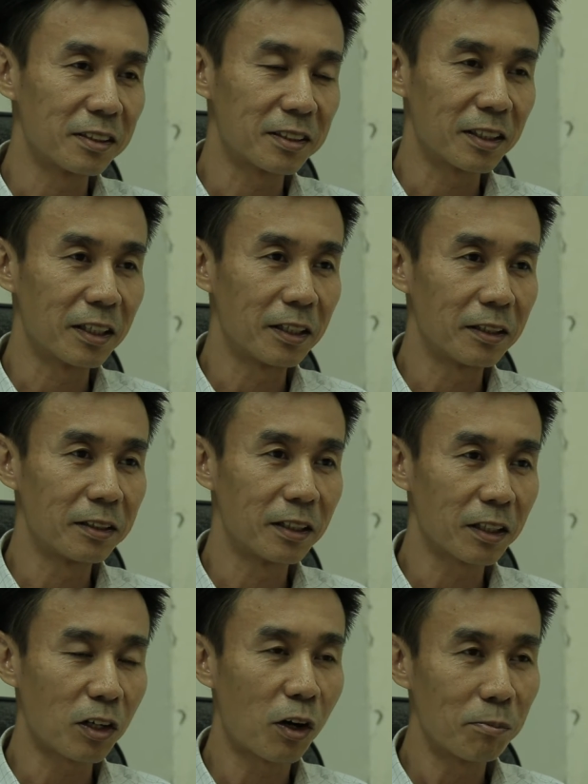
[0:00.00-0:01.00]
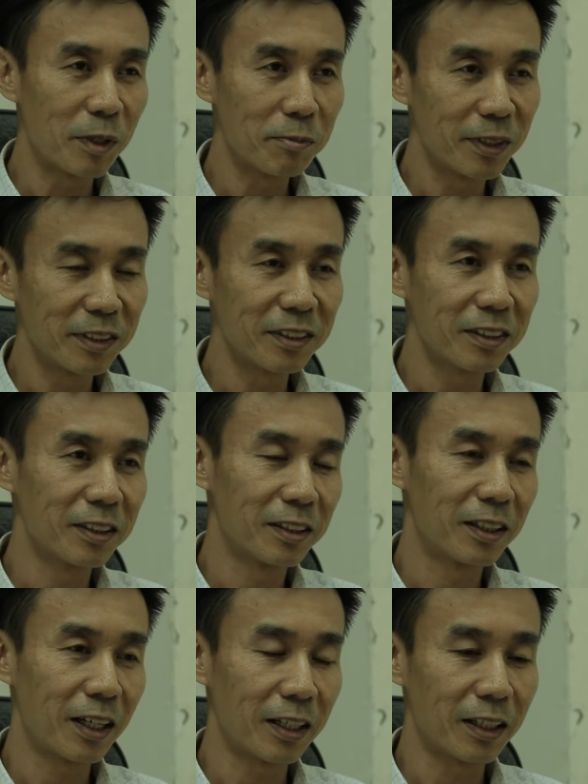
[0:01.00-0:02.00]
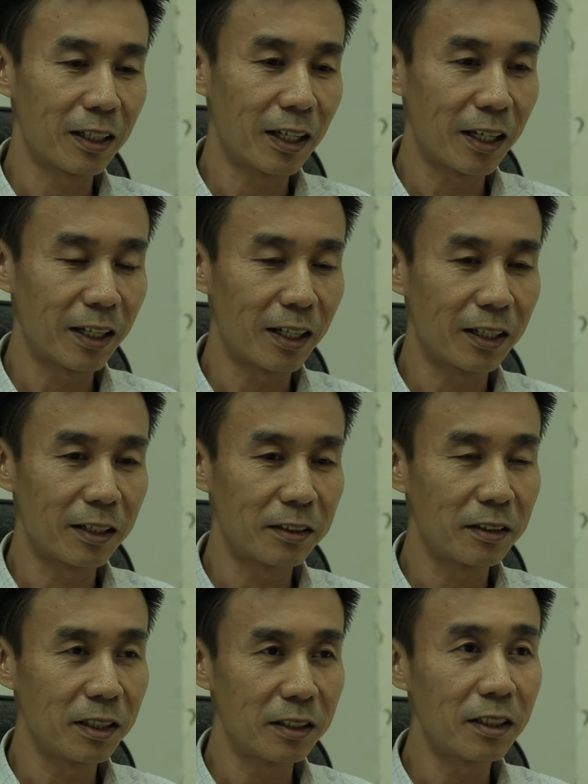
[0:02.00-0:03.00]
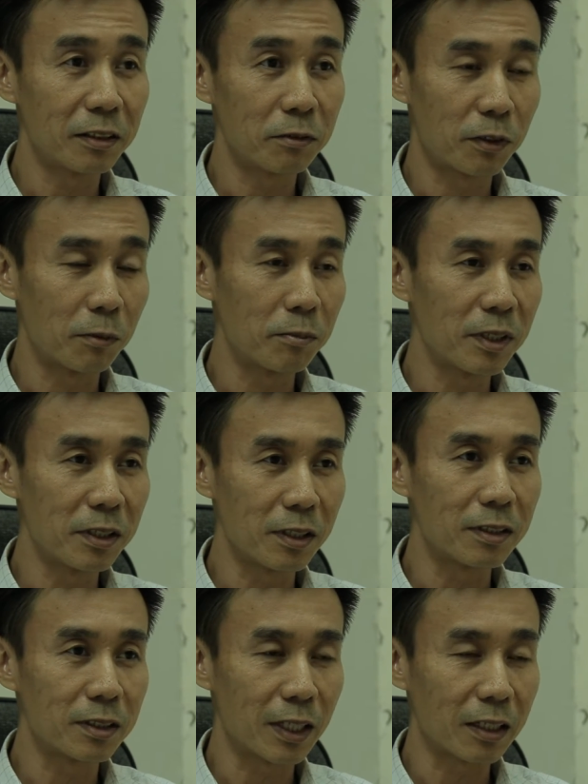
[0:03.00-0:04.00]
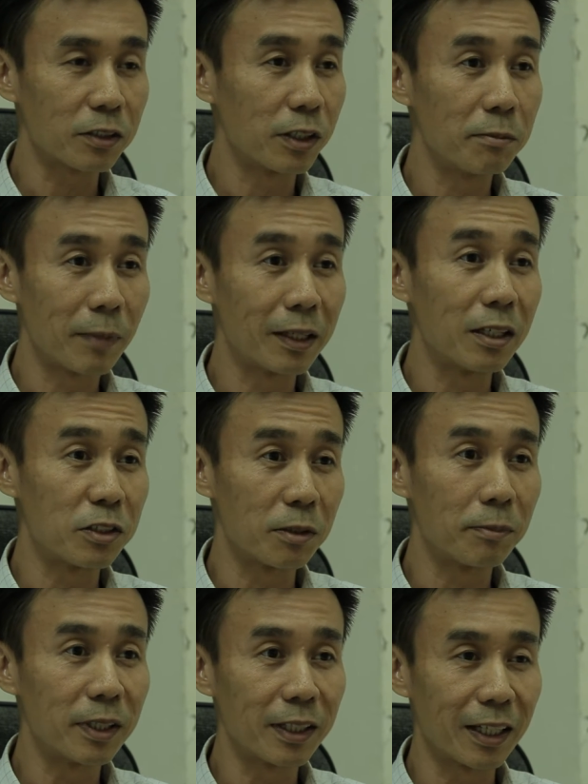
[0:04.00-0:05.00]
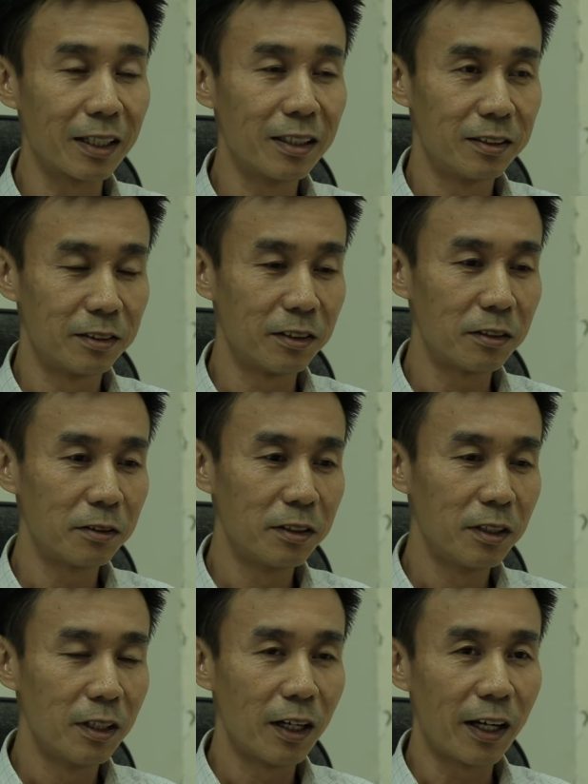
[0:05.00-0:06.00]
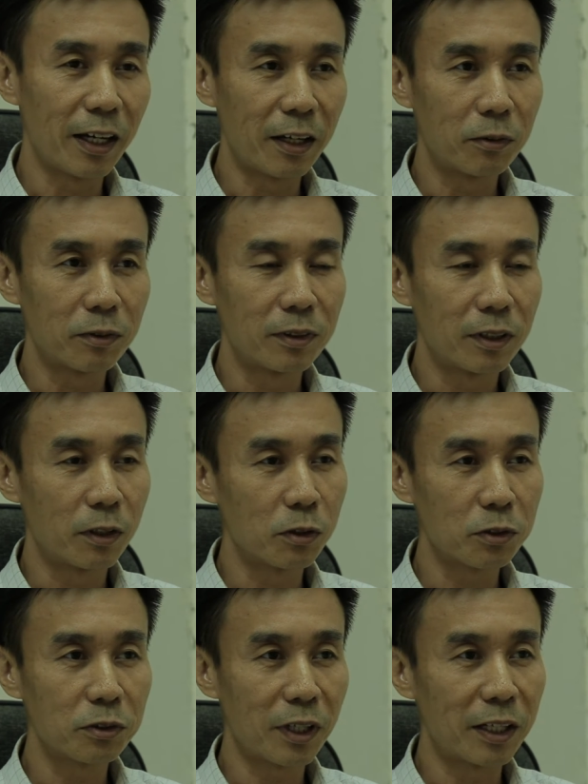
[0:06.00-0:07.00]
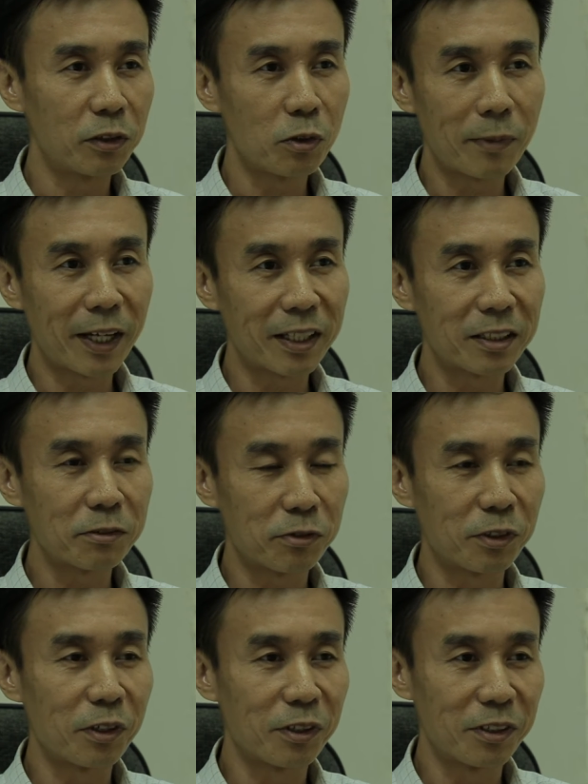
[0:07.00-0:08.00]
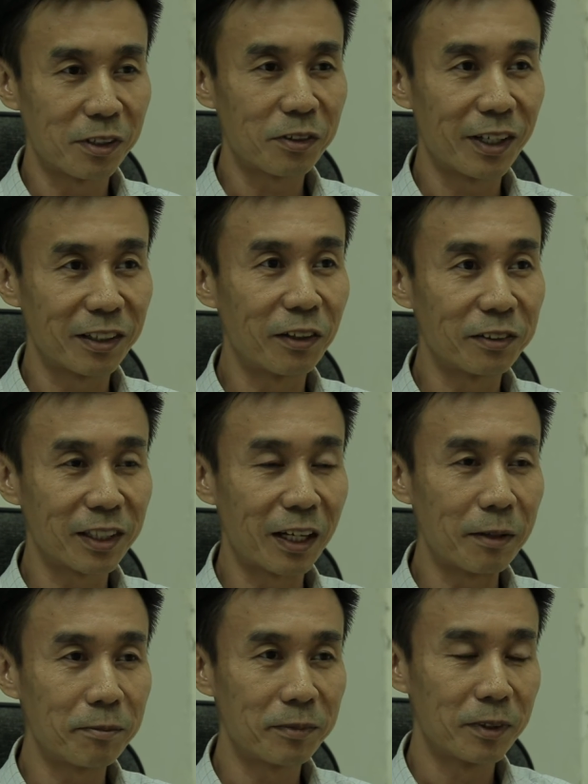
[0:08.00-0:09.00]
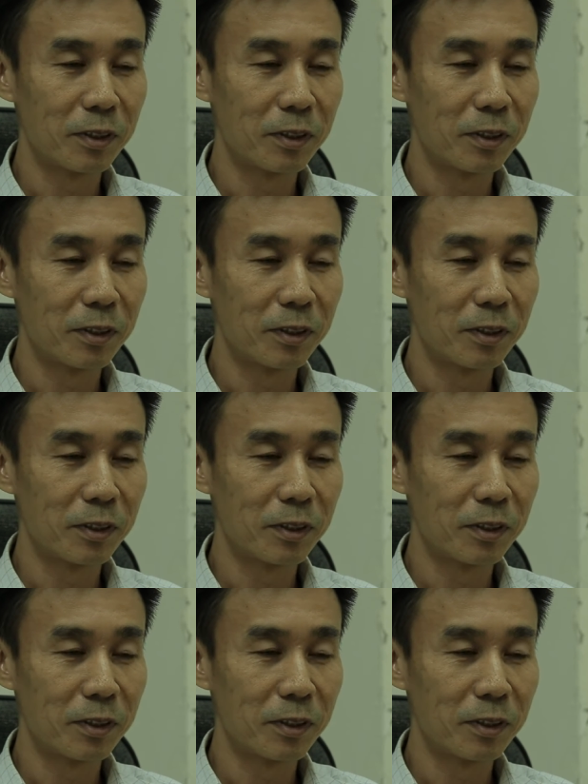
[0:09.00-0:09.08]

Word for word: is uh, the commitment that I uh, needed from me is actually manageable. And also, I know Michael for quite a long time.